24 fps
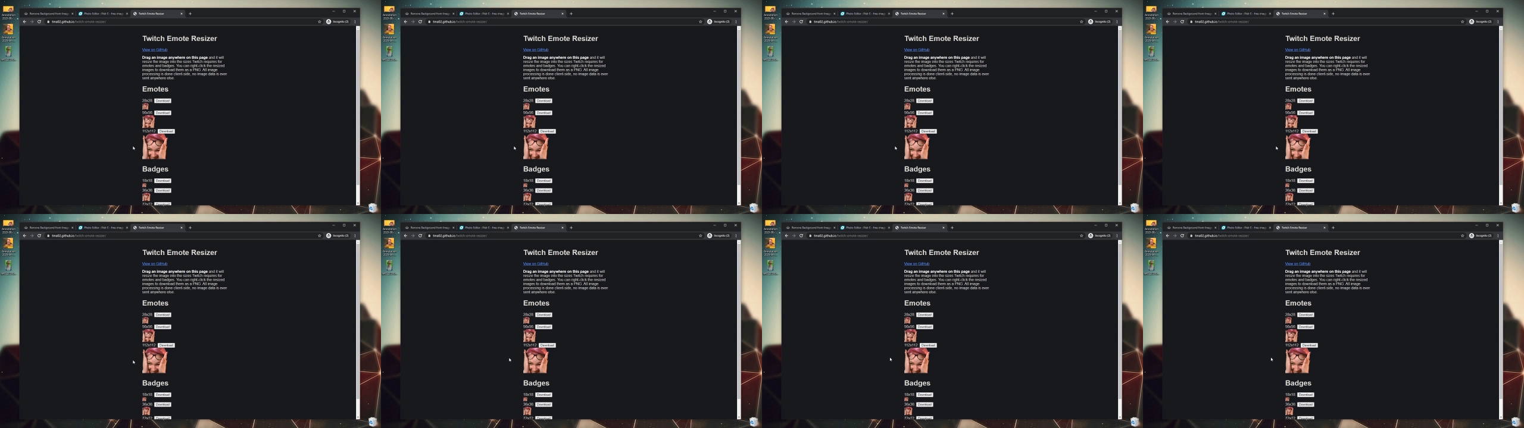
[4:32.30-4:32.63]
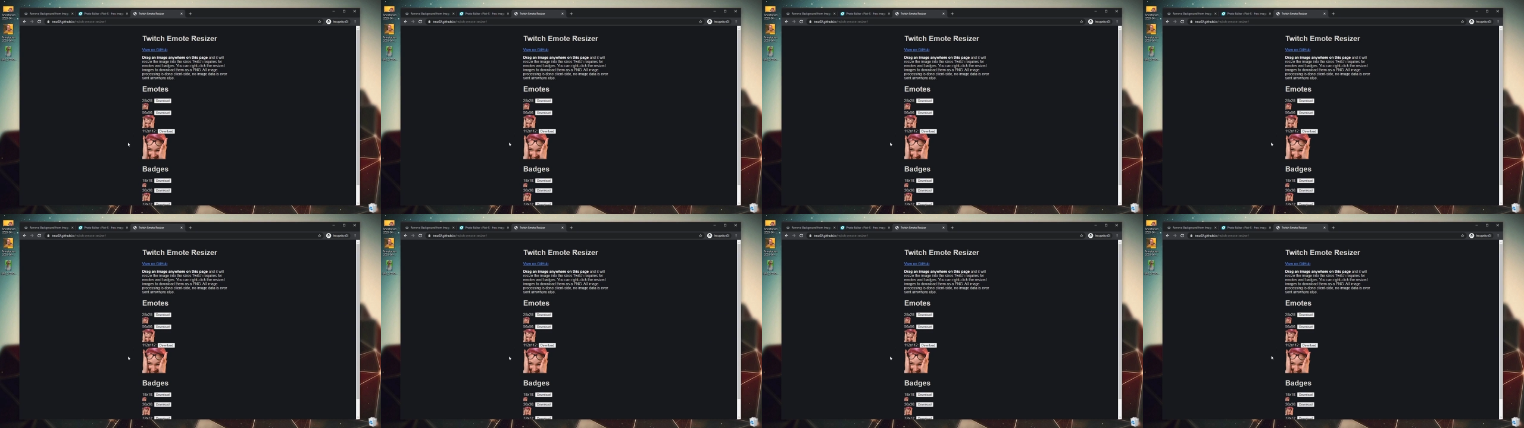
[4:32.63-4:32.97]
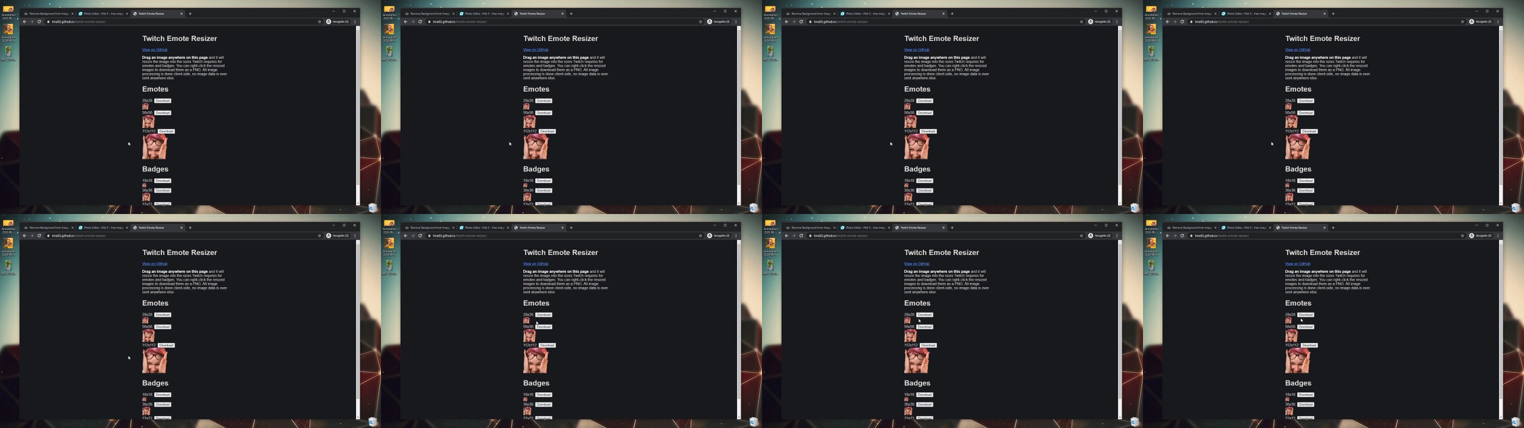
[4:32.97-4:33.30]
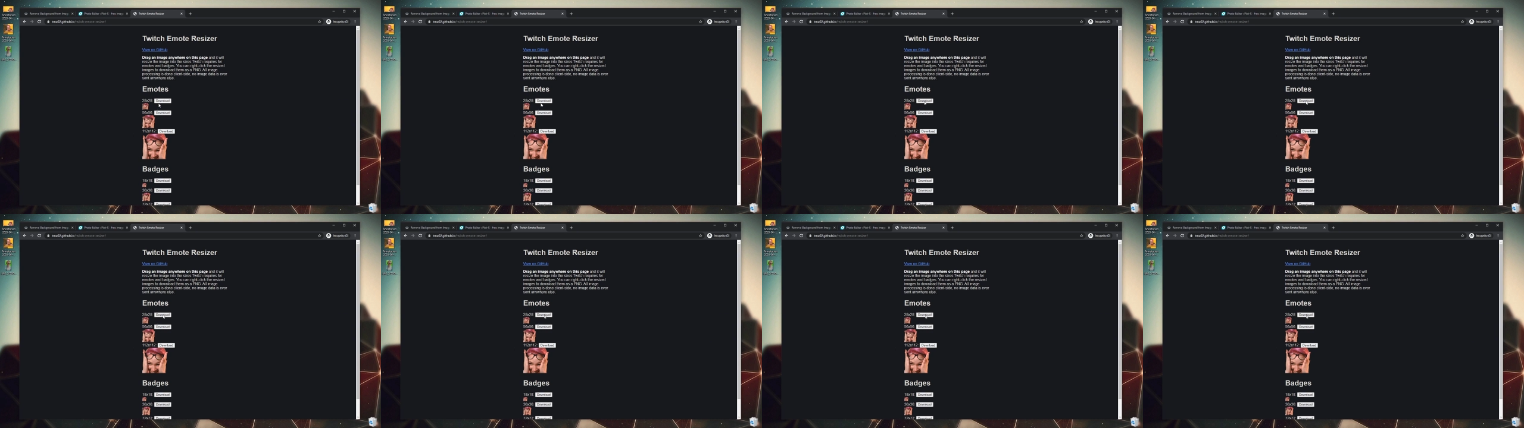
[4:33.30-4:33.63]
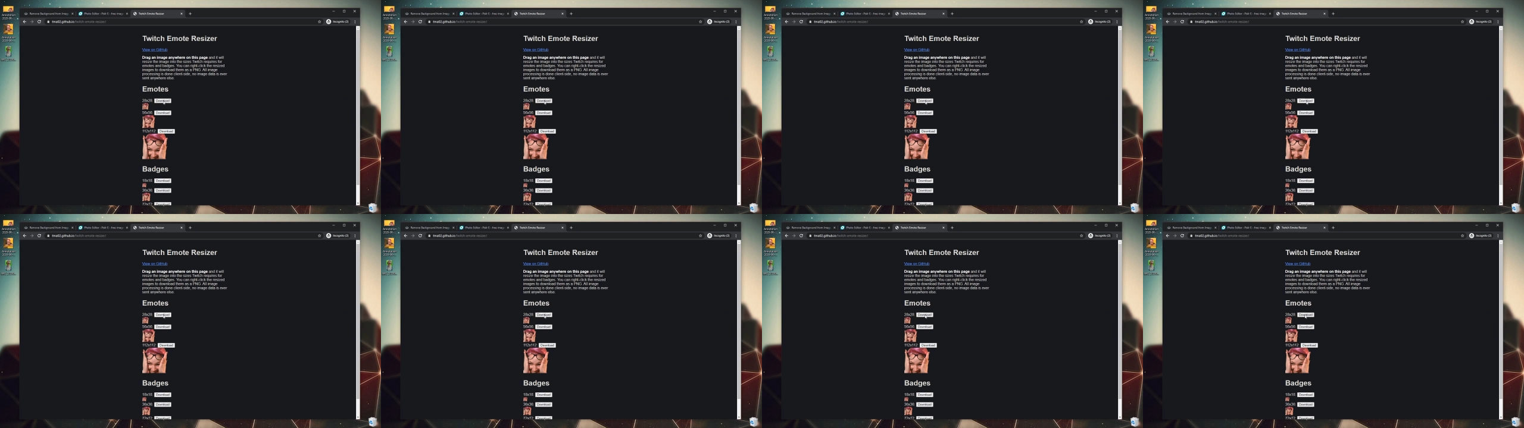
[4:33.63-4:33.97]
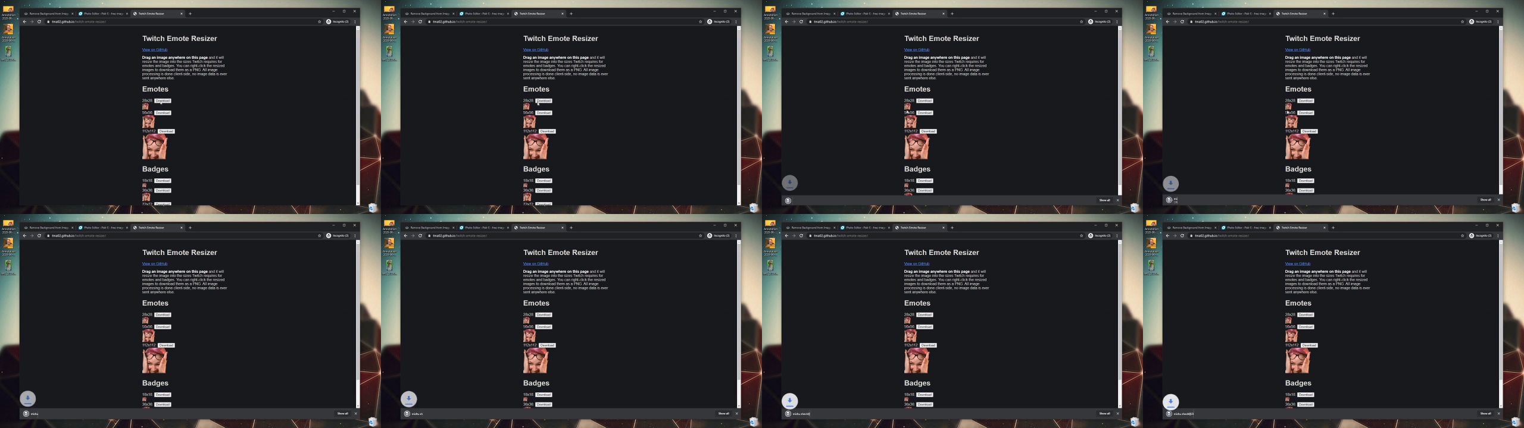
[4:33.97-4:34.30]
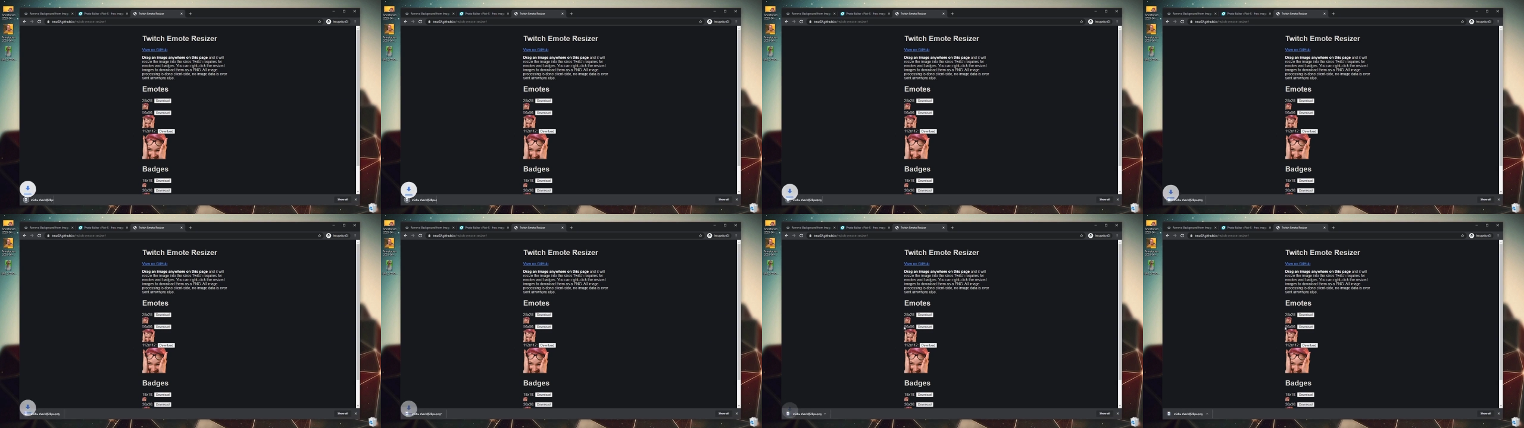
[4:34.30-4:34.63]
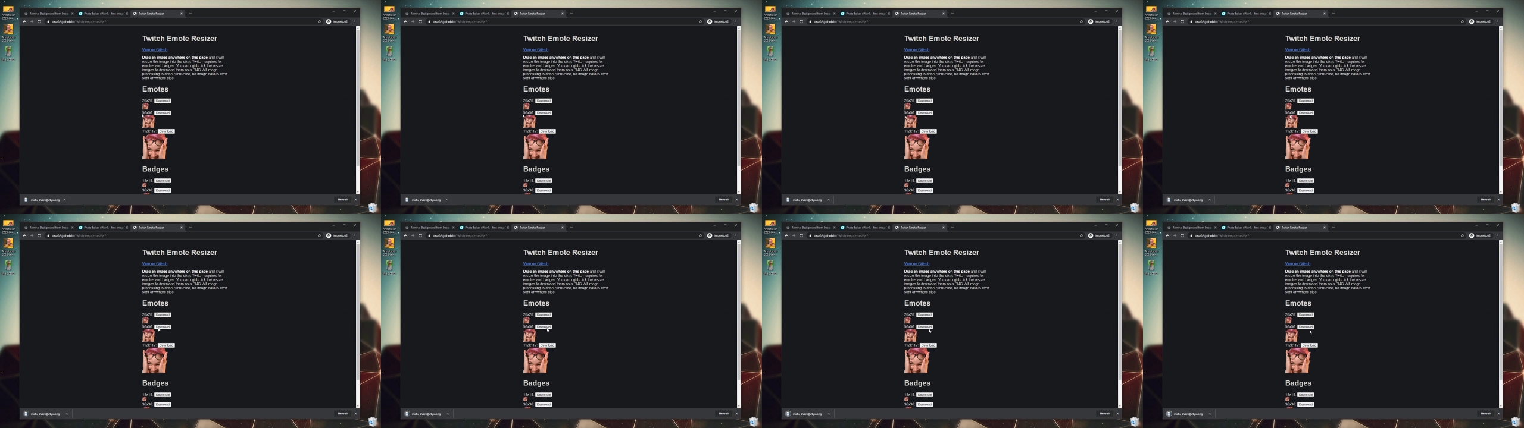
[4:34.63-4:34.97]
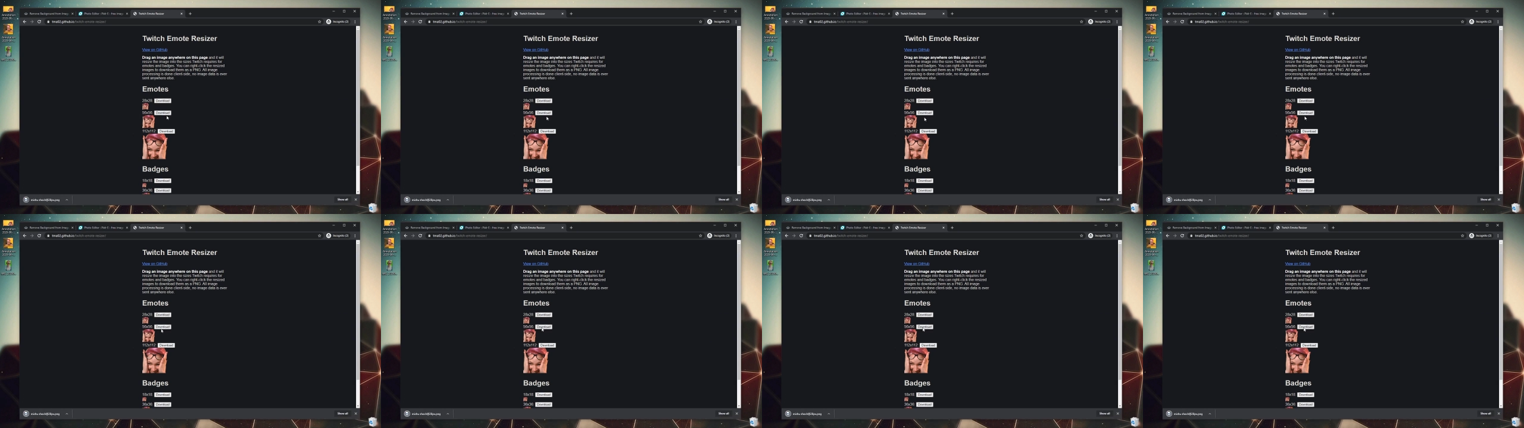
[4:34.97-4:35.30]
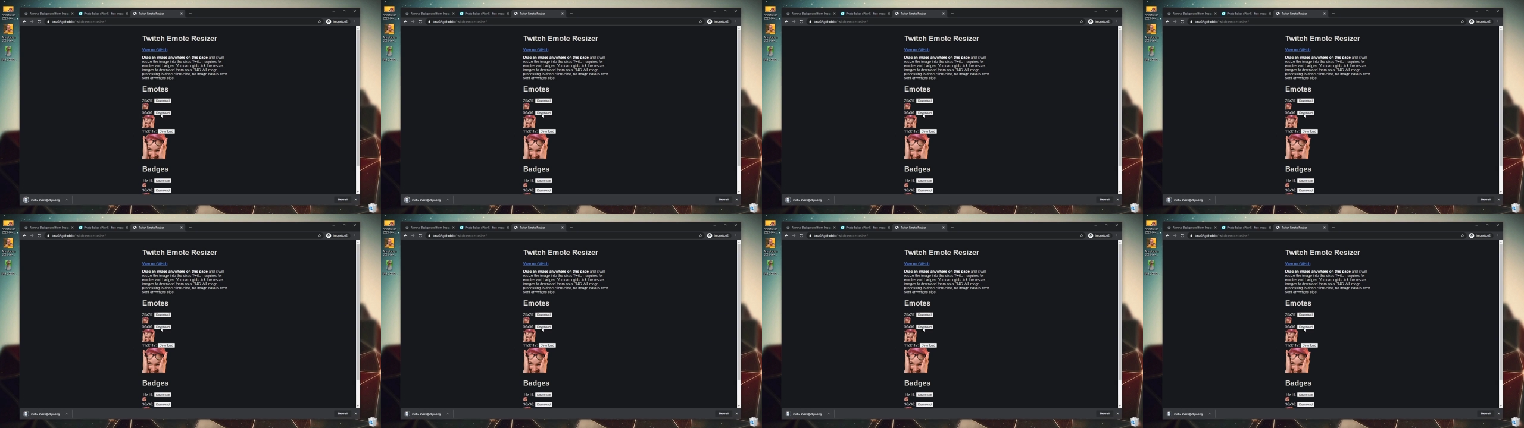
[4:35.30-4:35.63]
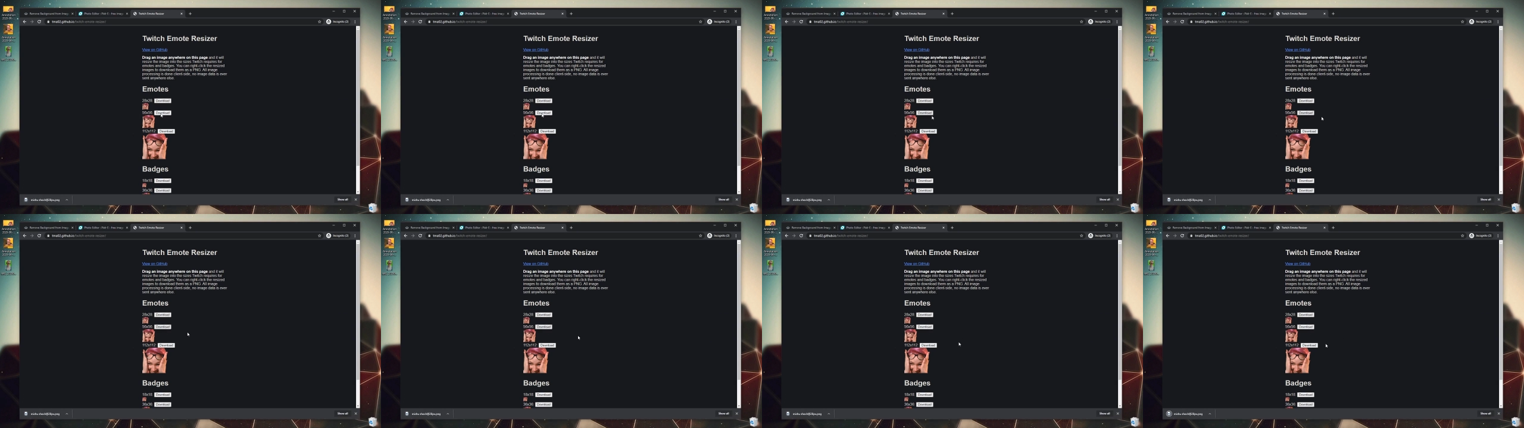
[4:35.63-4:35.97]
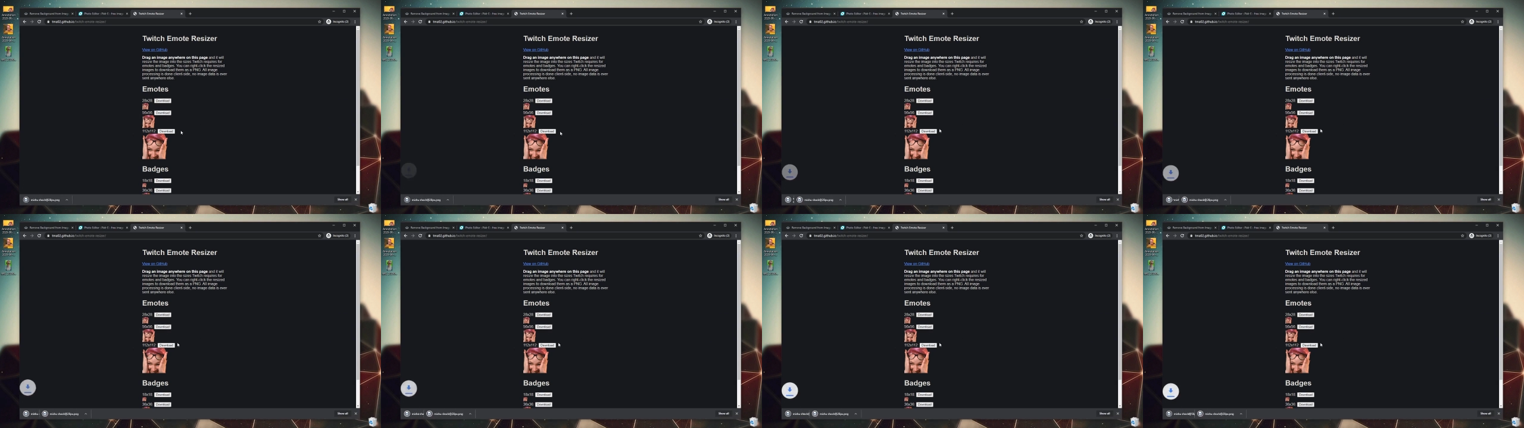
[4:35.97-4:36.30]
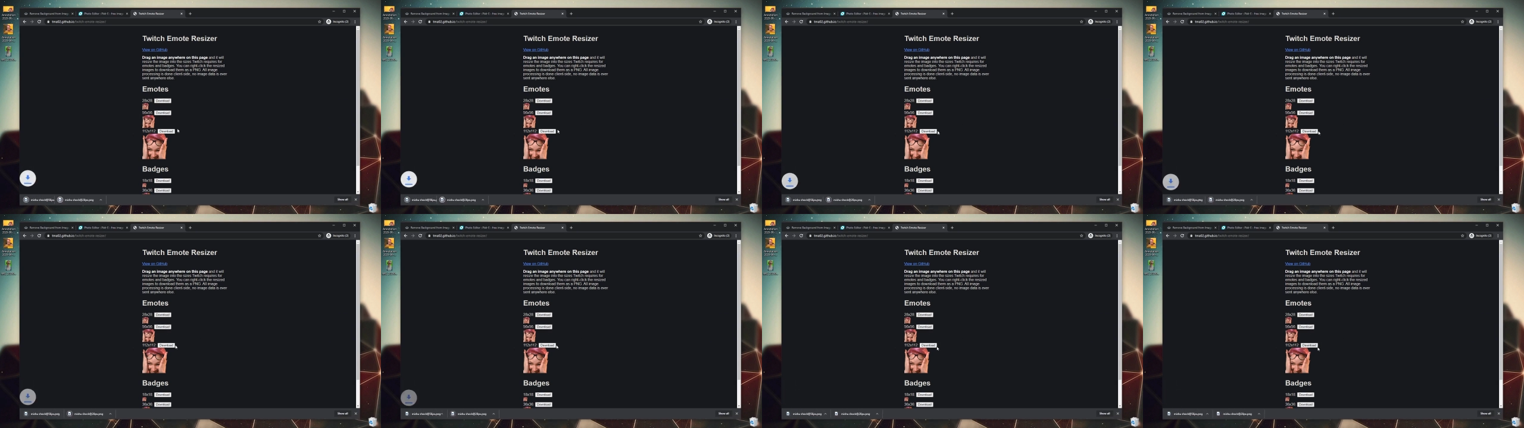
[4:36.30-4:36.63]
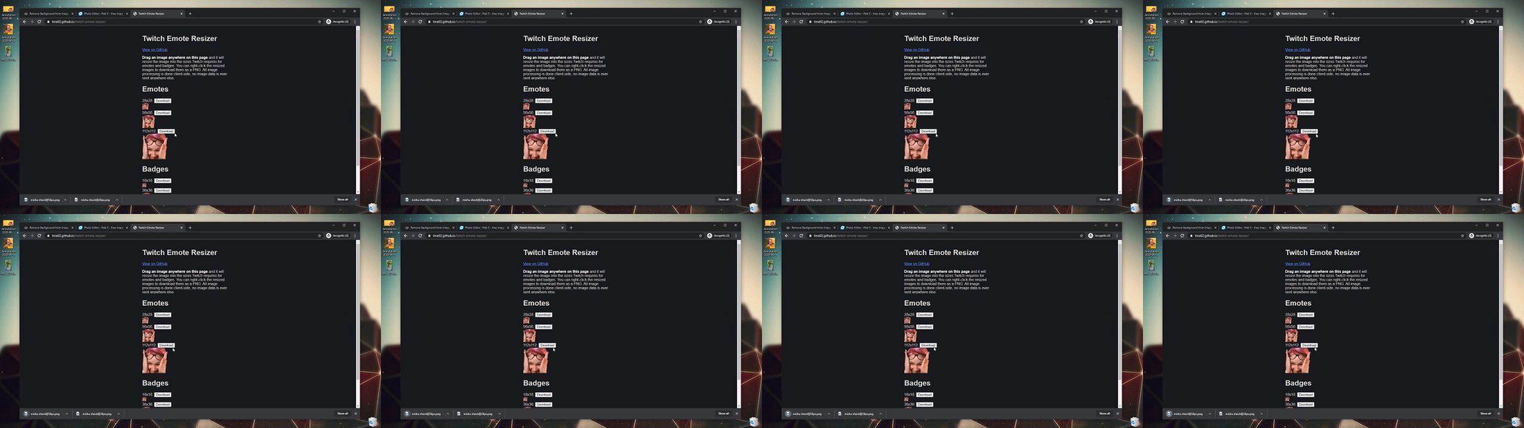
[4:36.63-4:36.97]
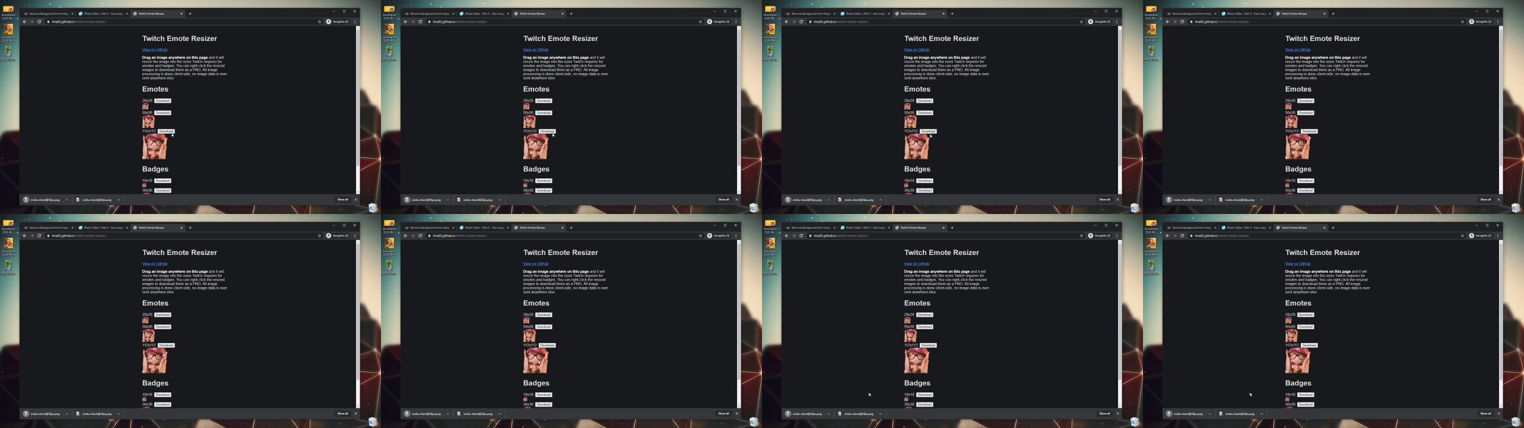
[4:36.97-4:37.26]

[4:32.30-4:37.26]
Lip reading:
No face is visible, so there are no lips to read.